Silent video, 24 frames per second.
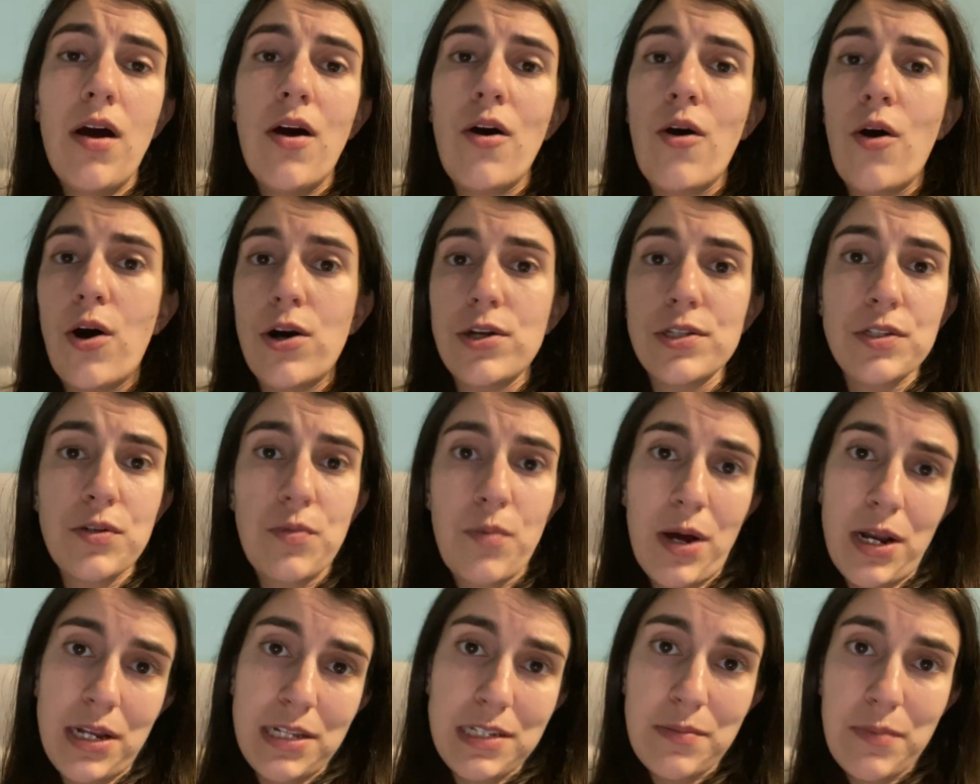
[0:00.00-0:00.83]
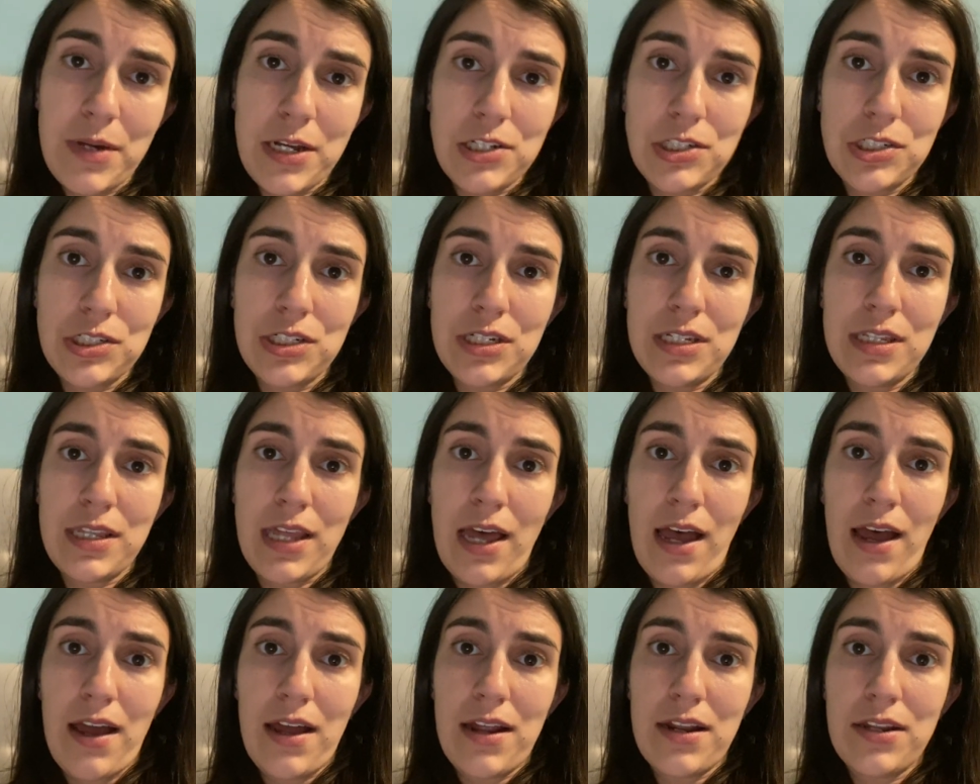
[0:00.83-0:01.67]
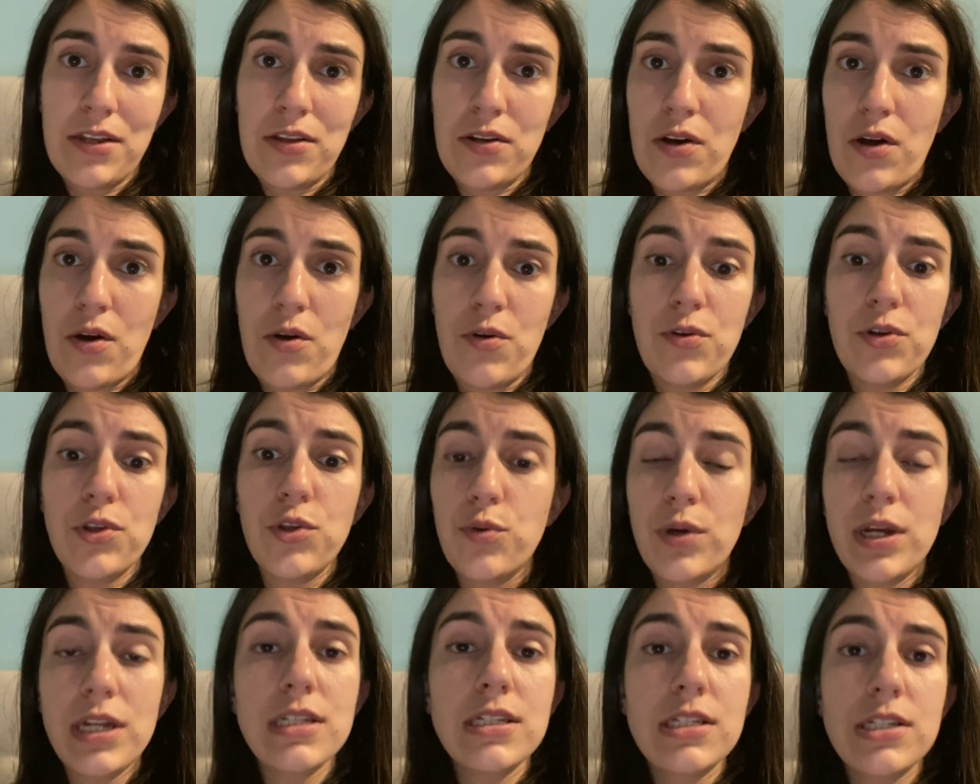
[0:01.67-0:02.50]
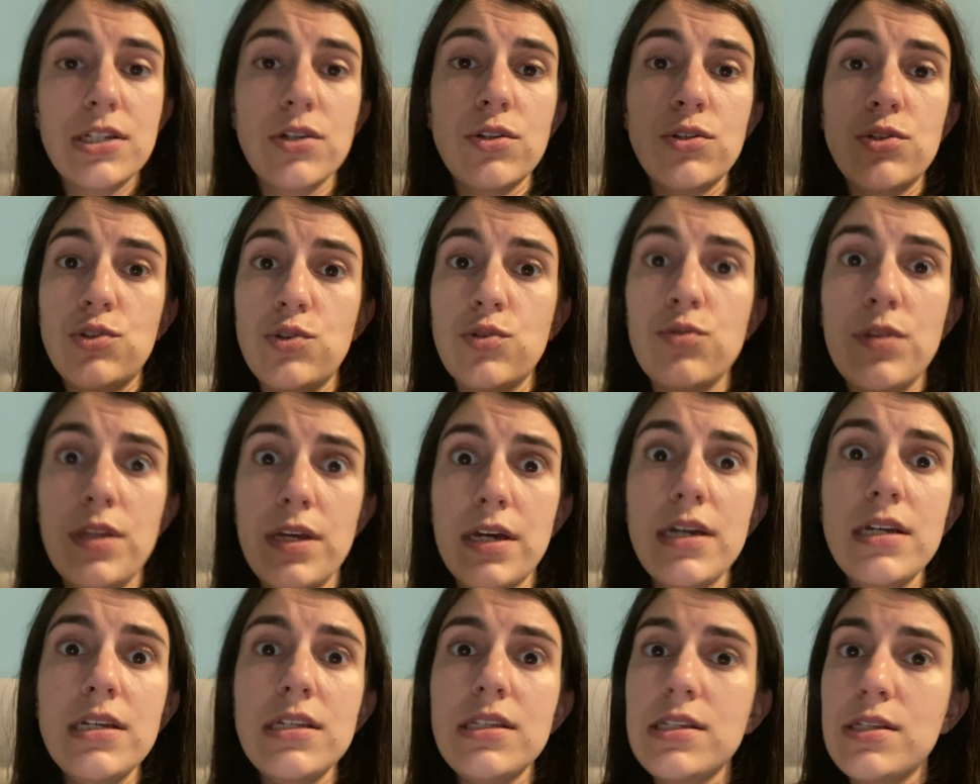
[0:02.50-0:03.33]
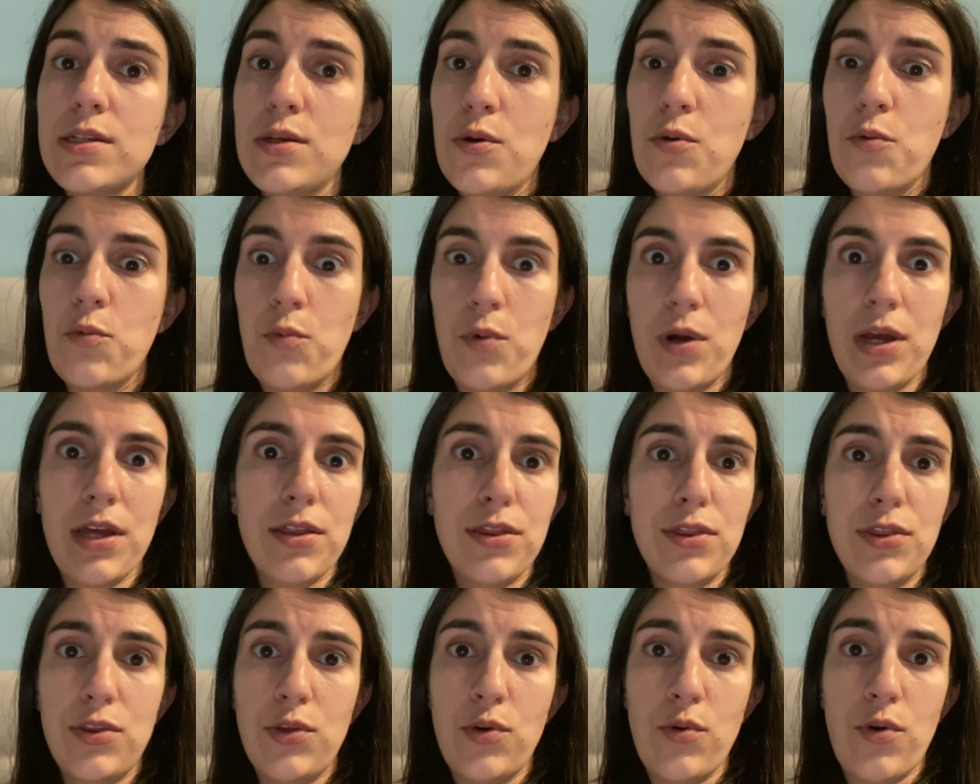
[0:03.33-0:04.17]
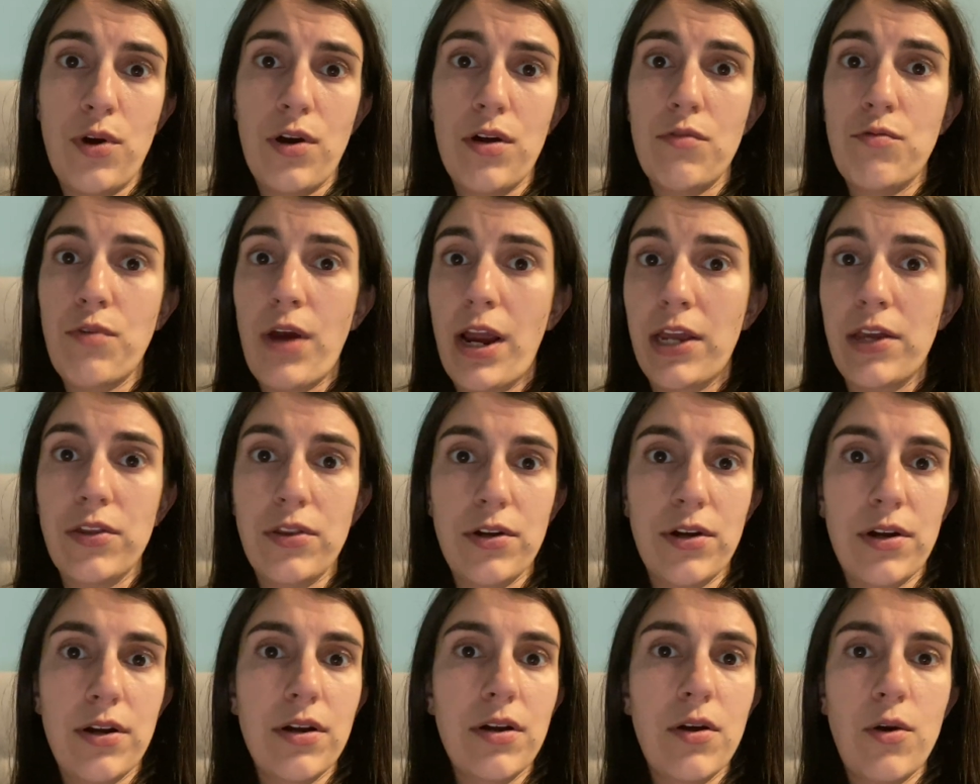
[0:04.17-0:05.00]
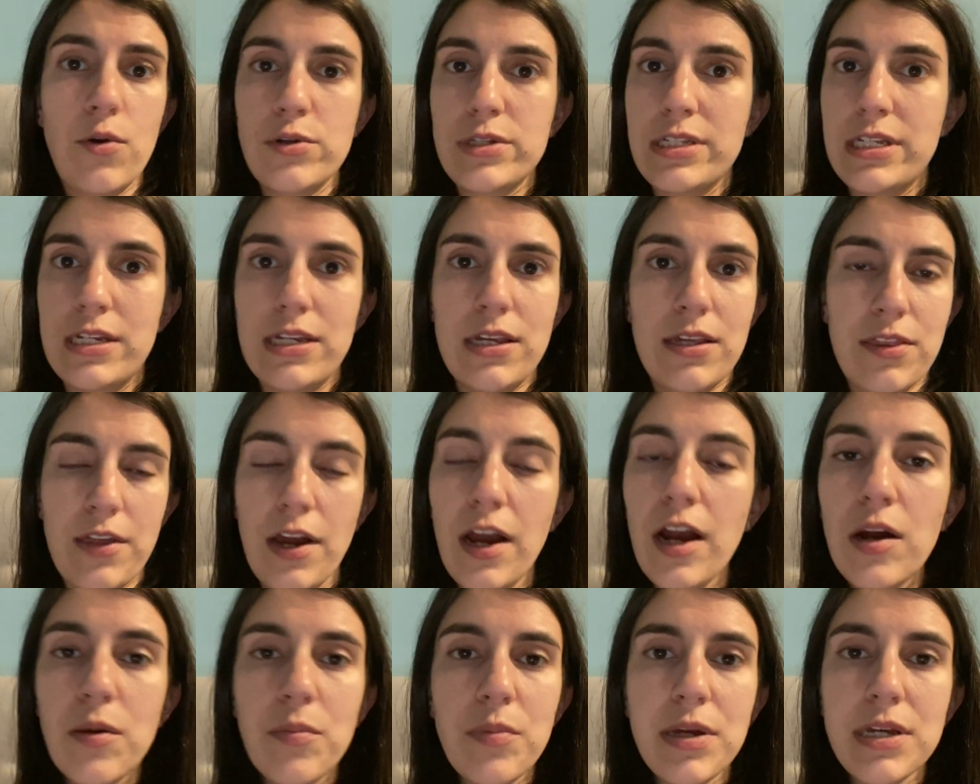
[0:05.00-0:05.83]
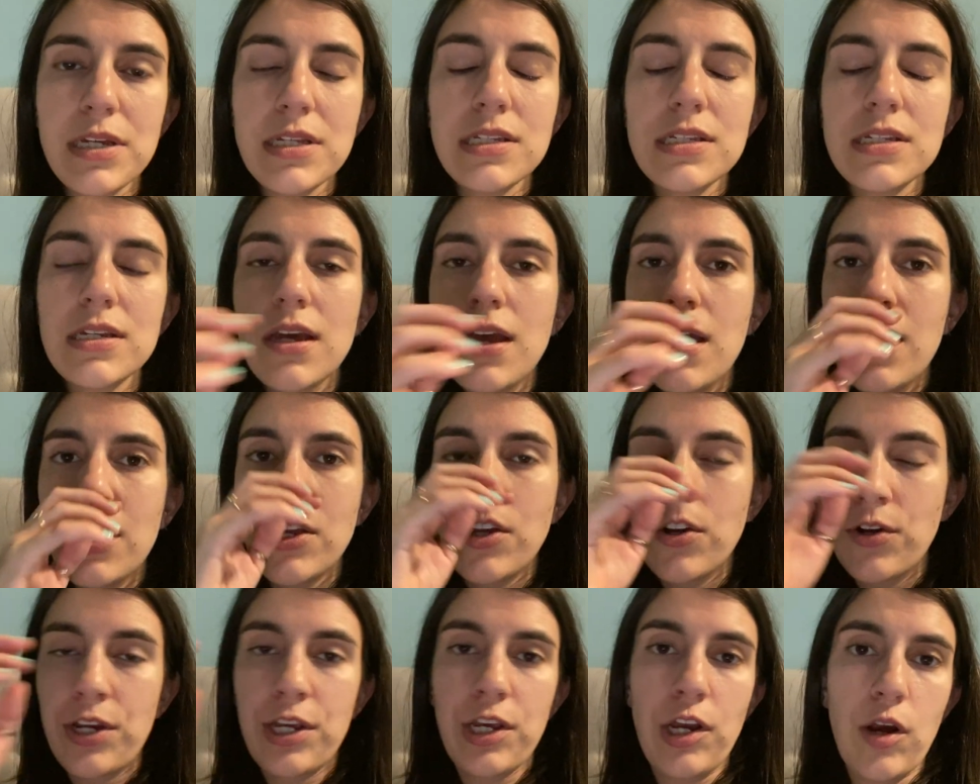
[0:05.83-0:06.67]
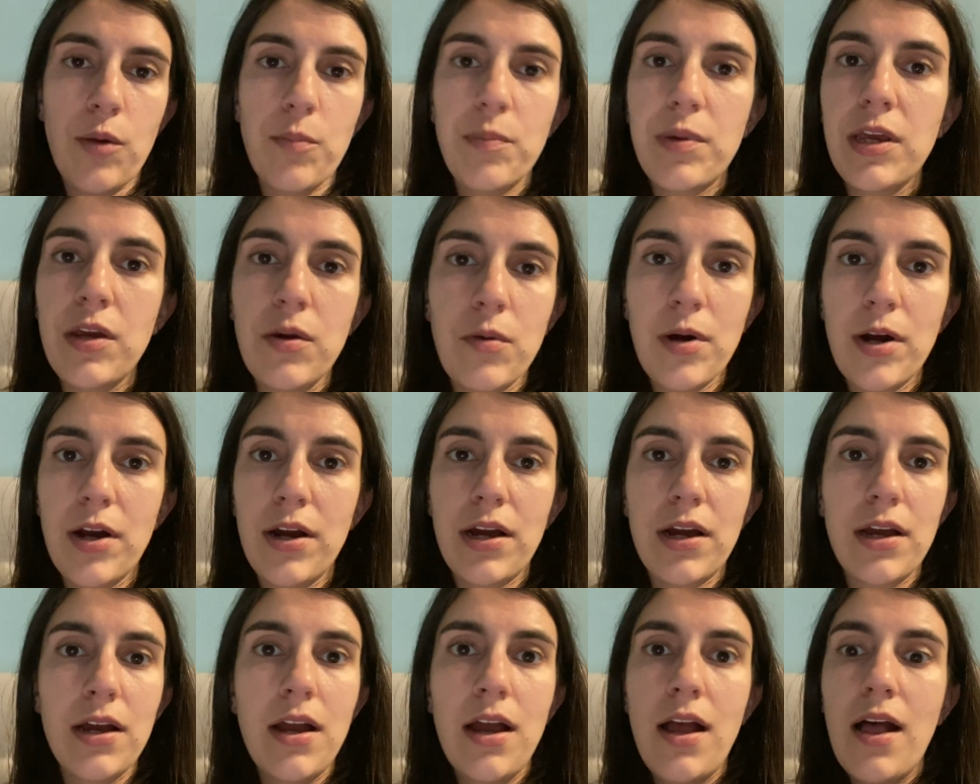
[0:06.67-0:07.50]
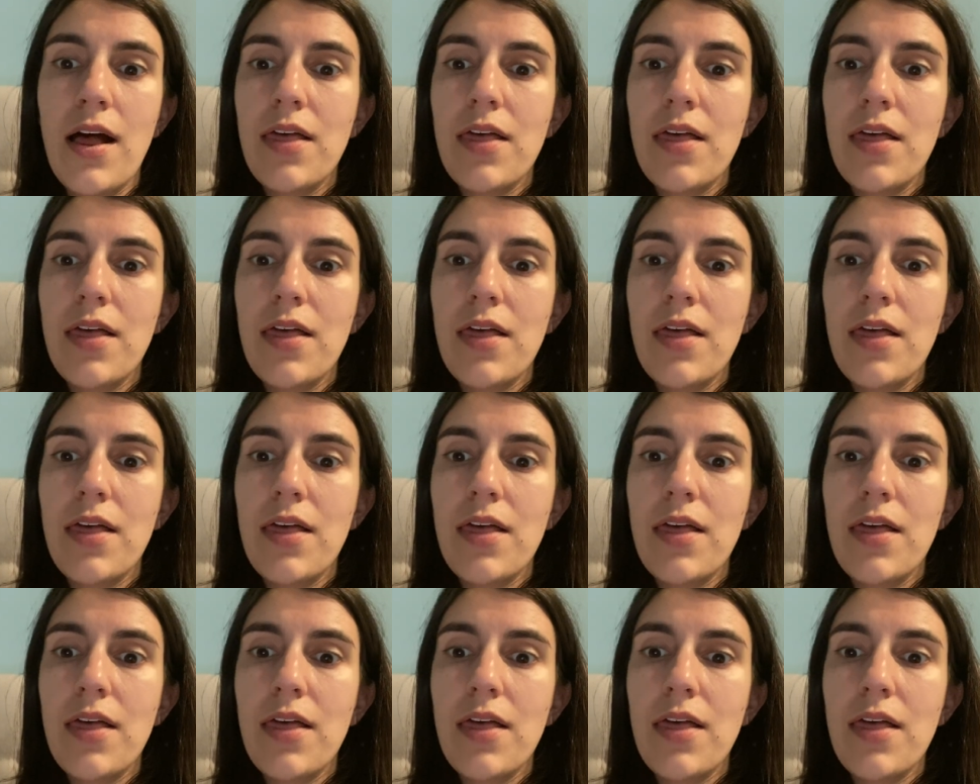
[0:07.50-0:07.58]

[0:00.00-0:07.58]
also wanted to mention that, you know, you can still do this with your regular OCD therapist, your ERP work.